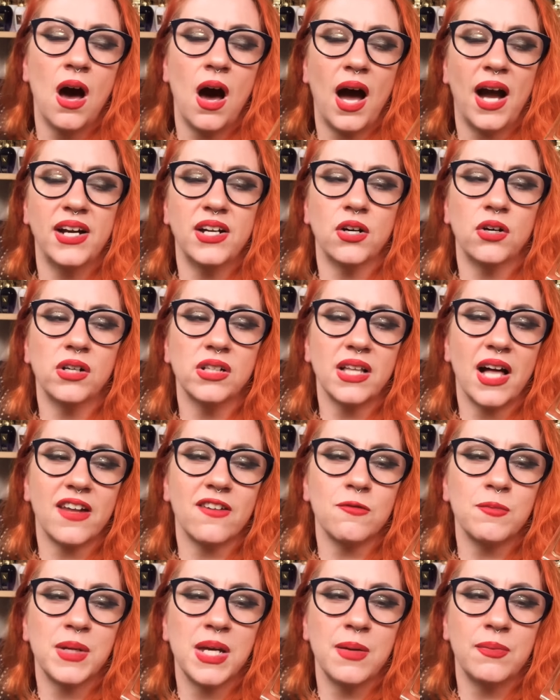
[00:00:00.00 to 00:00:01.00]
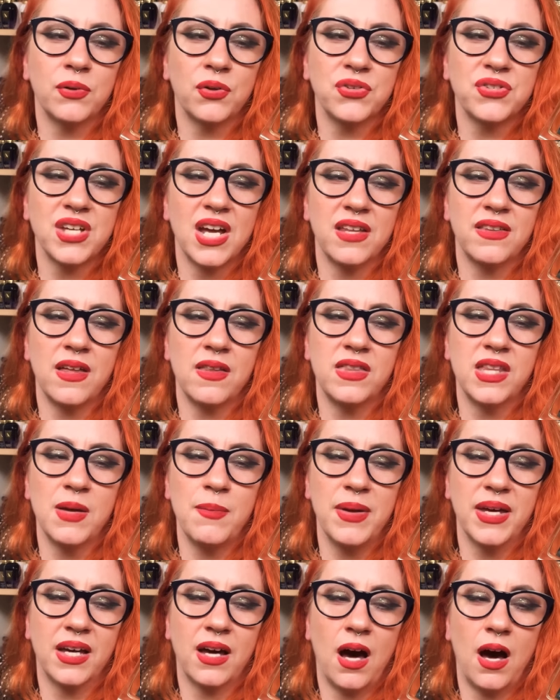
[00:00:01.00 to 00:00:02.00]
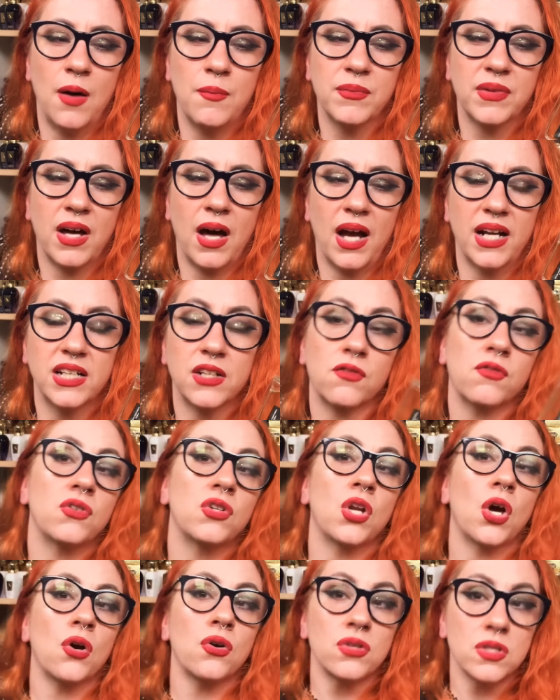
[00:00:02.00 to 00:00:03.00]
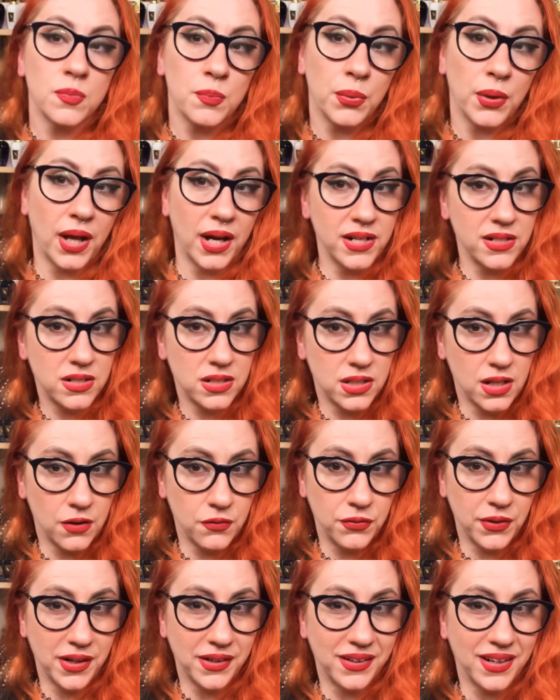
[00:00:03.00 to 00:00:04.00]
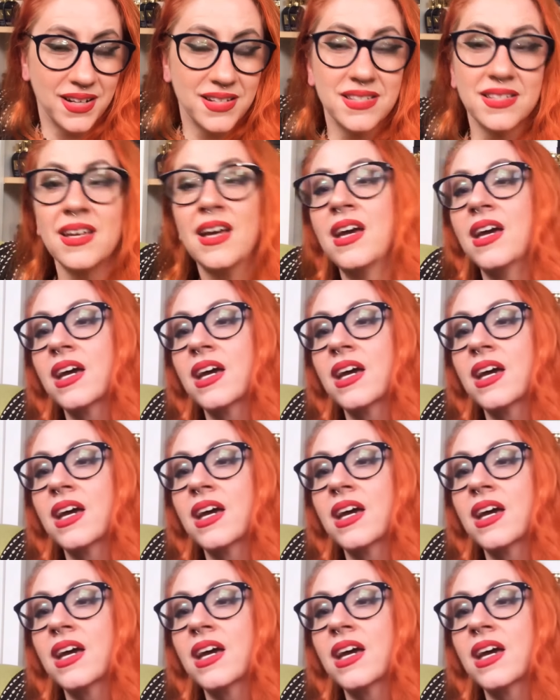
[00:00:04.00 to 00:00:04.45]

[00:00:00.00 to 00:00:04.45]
I know a lot of people say that they become kind of nose blind to their fragrance.